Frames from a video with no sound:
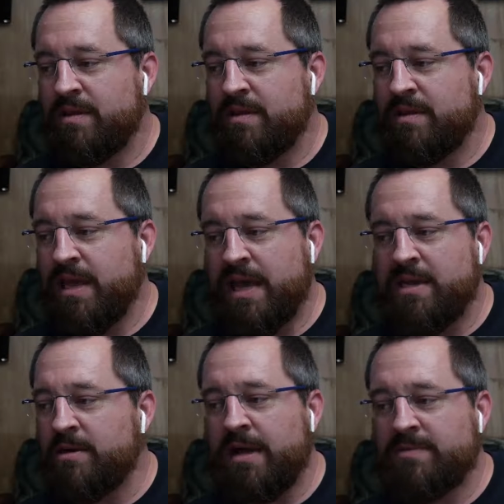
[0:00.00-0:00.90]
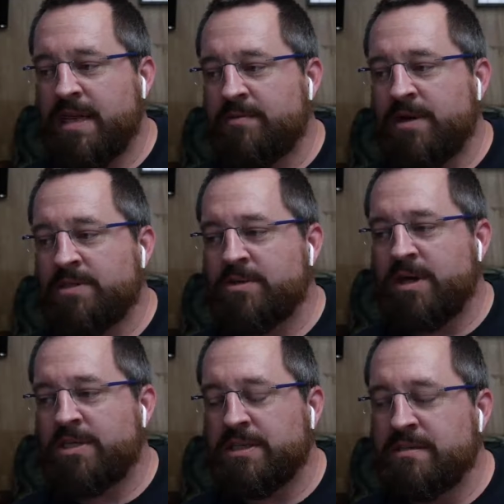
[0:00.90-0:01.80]
Yeah, you don't have to have a
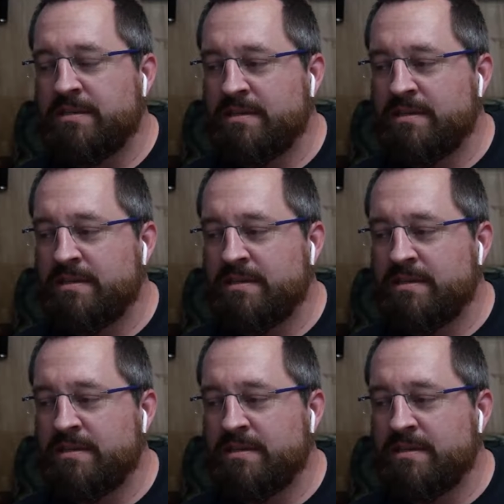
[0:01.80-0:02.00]
registration.